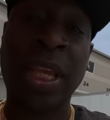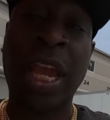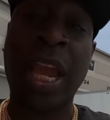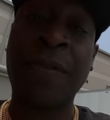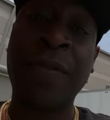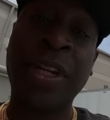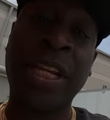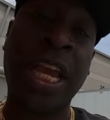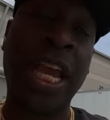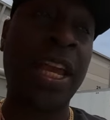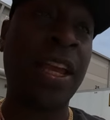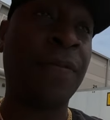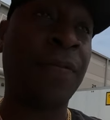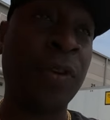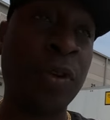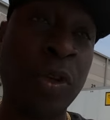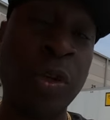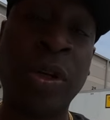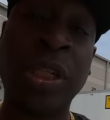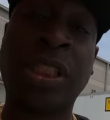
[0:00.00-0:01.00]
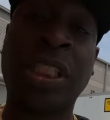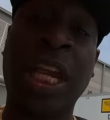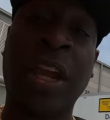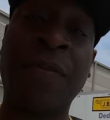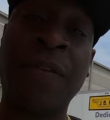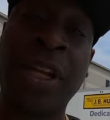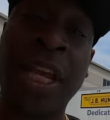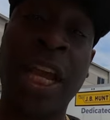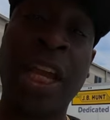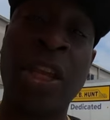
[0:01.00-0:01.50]
every day. If you do this
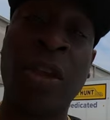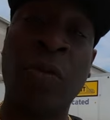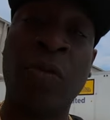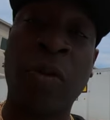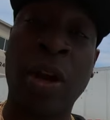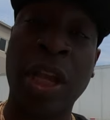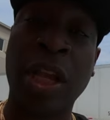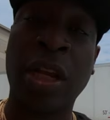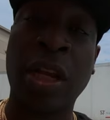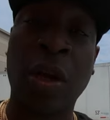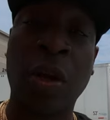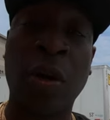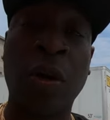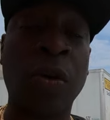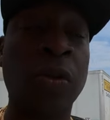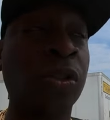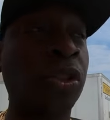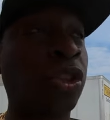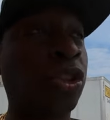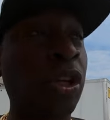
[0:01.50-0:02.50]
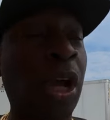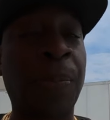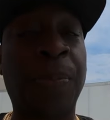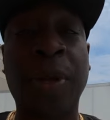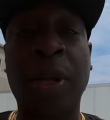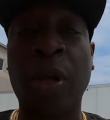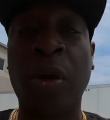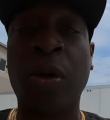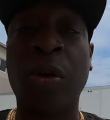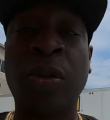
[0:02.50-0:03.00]
every day, you run your load, you drop
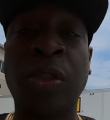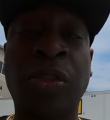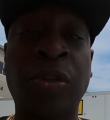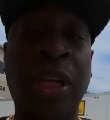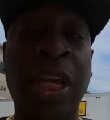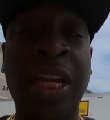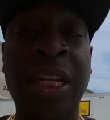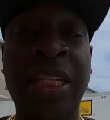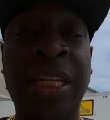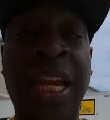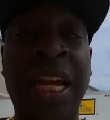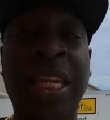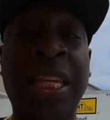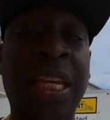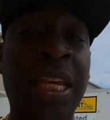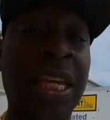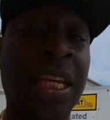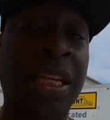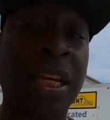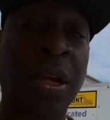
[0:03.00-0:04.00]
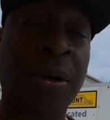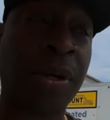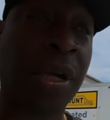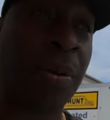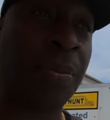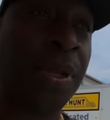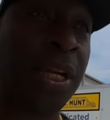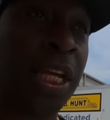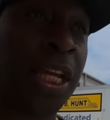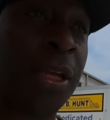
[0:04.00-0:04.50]
your loads, you get daily income
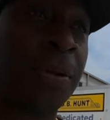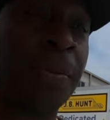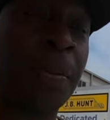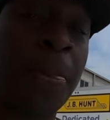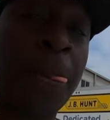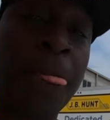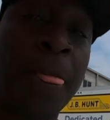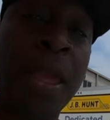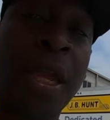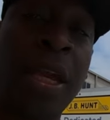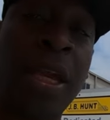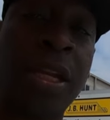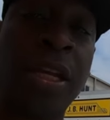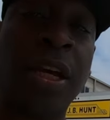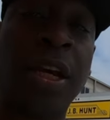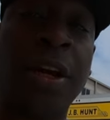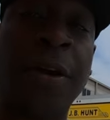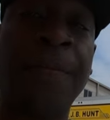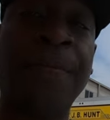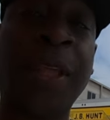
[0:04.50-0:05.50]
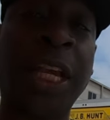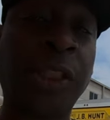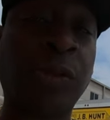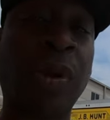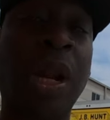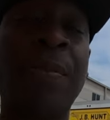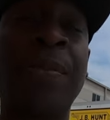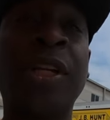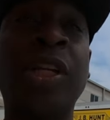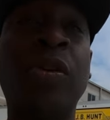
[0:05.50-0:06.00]
coming in. And that's
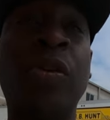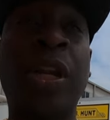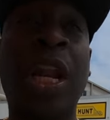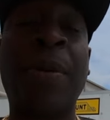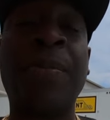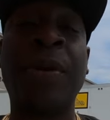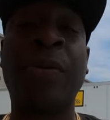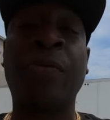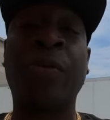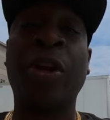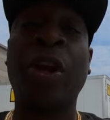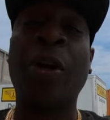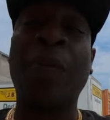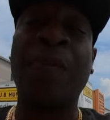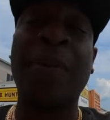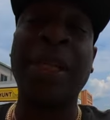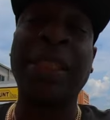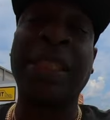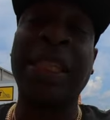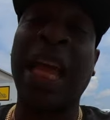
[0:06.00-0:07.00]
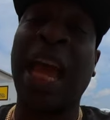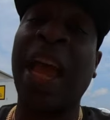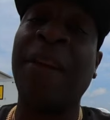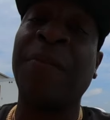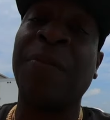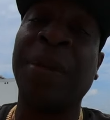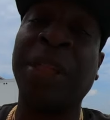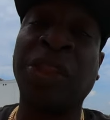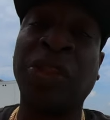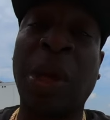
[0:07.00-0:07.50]
what I've been doing. I've been real busy. I
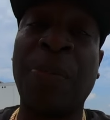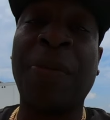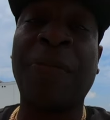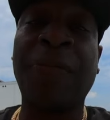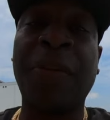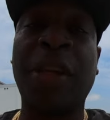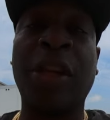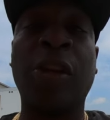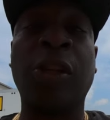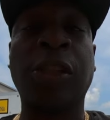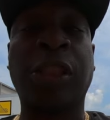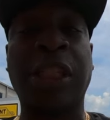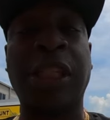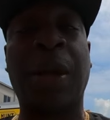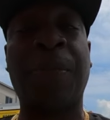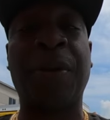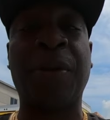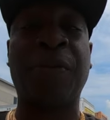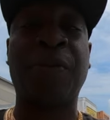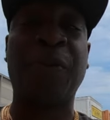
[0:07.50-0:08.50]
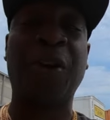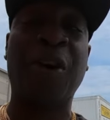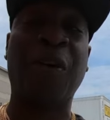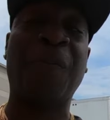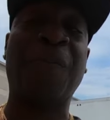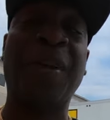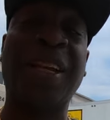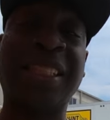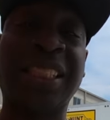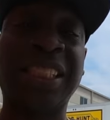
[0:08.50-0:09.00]
haven't been dropping videos because I've been
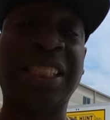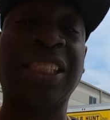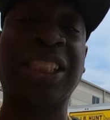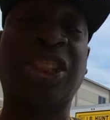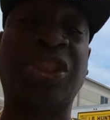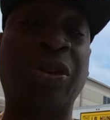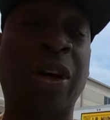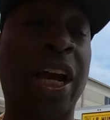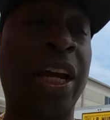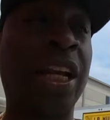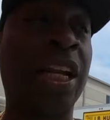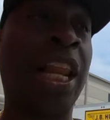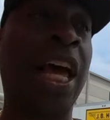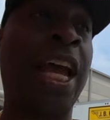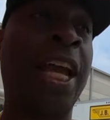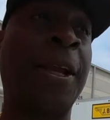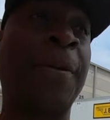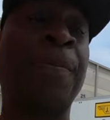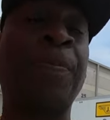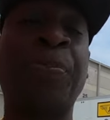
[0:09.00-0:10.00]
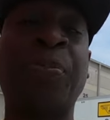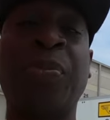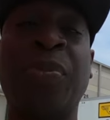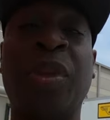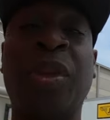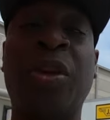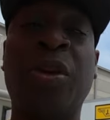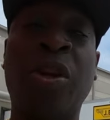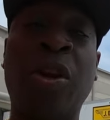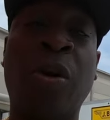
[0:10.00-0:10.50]
real busy just trying to, like,
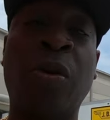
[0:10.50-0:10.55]
you